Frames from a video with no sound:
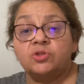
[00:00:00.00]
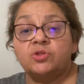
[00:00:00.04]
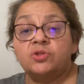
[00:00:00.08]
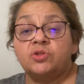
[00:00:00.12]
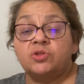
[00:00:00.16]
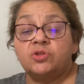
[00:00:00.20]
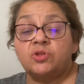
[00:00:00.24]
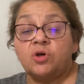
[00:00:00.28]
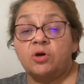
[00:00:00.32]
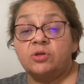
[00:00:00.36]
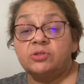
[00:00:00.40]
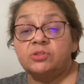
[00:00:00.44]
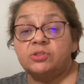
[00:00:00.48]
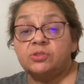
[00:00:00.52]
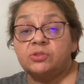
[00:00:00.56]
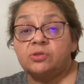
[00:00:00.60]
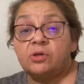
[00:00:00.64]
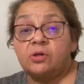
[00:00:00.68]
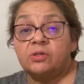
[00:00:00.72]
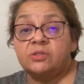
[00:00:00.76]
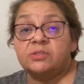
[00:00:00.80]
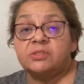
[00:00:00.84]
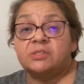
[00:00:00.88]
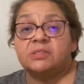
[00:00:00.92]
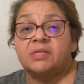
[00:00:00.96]

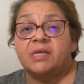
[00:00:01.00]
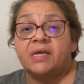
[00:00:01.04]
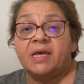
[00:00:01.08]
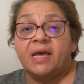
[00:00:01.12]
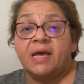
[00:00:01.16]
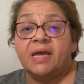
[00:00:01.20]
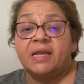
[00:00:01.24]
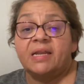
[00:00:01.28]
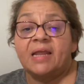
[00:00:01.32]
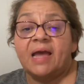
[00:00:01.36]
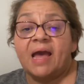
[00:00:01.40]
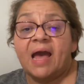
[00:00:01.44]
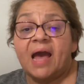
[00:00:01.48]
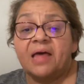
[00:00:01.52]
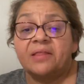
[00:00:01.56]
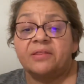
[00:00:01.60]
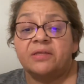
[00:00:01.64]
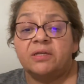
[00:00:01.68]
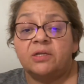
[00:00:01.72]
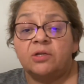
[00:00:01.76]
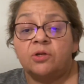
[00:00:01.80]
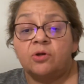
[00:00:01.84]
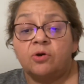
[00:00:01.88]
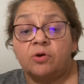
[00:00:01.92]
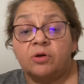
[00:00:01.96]
Tonsils and
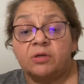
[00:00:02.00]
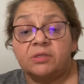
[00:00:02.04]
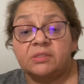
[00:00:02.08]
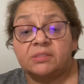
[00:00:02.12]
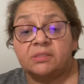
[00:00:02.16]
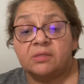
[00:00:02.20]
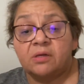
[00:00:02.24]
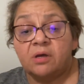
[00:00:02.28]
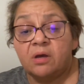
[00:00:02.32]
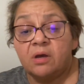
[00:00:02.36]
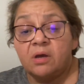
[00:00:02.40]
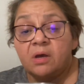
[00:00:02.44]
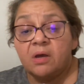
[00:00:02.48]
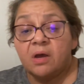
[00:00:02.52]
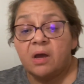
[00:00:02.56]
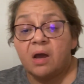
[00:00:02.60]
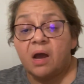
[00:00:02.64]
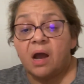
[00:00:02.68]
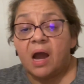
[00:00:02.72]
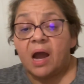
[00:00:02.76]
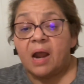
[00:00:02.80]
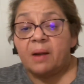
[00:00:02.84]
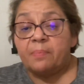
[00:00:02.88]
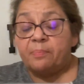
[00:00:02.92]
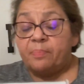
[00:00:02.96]
adenoids
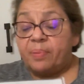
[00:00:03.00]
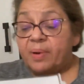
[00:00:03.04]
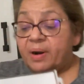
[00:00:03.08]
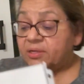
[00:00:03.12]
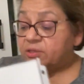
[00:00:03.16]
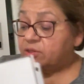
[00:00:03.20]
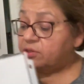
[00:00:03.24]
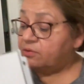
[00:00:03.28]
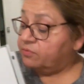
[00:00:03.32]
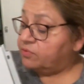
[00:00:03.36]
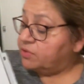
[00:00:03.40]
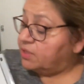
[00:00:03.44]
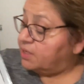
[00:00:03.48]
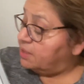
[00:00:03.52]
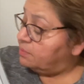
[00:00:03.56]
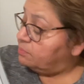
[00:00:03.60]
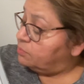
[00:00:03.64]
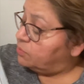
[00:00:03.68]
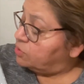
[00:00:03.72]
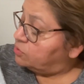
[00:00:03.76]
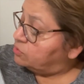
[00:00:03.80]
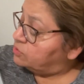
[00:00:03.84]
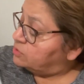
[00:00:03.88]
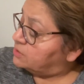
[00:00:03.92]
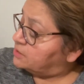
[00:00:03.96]
are part of the
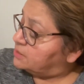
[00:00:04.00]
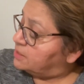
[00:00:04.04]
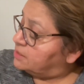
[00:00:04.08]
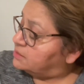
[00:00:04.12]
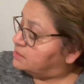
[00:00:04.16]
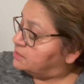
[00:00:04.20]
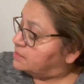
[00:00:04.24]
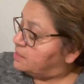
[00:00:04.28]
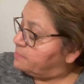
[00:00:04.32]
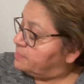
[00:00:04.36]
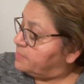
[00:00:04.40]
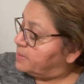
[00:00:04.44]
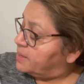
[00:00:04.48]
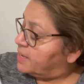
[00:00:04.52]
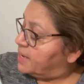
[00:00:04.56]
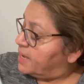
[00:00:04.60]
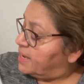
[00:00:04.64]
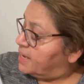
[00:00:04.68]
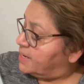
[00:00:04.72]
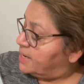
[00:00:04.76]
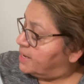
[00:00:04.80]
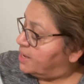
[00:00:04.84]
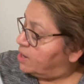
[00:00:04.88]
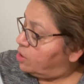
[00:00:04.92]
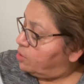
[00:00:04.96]
immune system
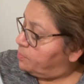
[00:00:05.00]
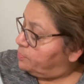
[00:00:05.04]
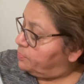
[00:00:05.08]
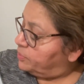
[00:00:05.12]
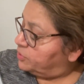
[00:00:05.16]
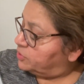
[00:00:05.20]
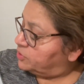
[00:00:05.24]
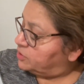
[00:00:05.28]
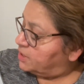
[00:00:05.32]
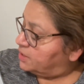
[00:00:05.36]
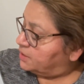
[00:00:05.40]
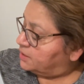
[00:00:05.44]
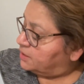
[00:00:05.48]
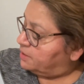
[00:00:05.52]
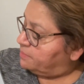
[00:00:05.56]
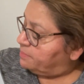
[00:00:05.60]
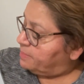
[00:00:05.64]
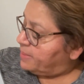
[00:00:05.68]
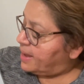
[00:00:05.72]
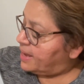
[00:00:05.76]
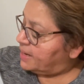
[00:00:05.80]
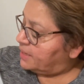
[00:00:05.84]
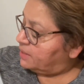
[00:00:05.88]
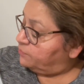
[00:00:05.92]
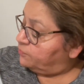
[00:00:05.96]
and help protect the
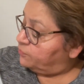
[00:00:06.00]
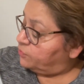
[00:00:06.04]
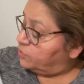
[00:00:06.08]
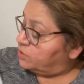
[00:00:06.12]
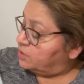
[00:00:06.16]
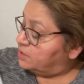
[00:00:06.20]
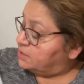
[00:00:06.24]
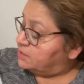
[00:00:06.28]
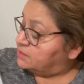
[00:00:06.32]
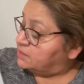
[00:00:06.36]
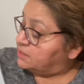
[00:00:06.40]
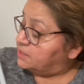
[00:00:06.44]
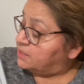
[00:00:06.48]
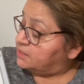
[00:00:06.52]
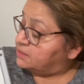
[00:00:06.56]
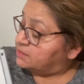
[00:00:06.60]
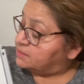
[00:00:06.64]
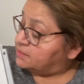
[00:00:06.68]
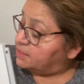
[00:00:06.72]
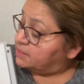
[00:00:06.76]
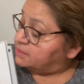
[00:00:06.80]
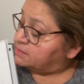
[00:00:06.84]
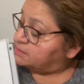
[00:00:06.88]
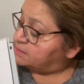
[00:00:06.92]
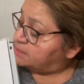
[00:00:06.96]
body from
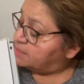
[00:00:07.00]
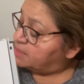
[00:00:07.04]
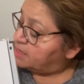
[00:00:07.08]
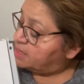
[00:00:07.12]
diseases.